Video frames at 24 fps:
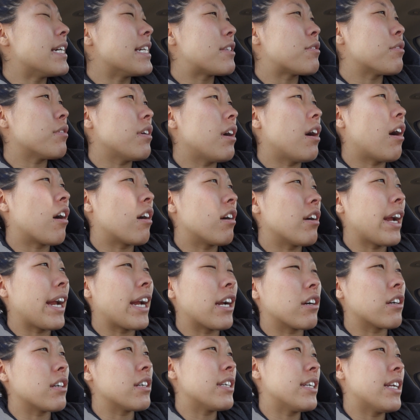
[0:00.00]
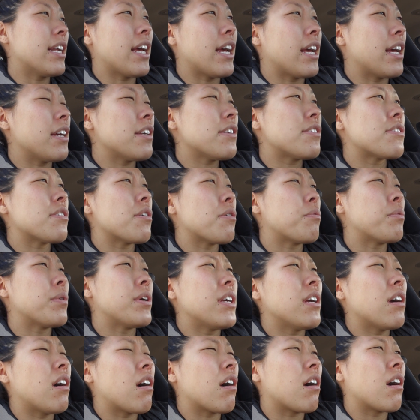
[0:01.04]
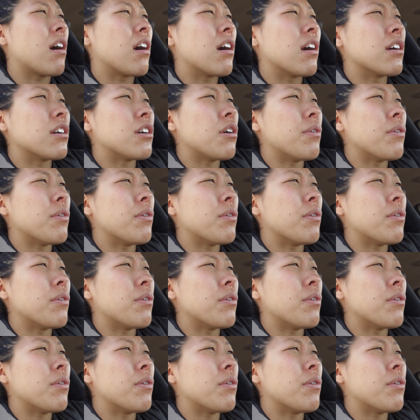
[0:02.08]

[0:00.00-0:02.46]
it's our errand day, so we are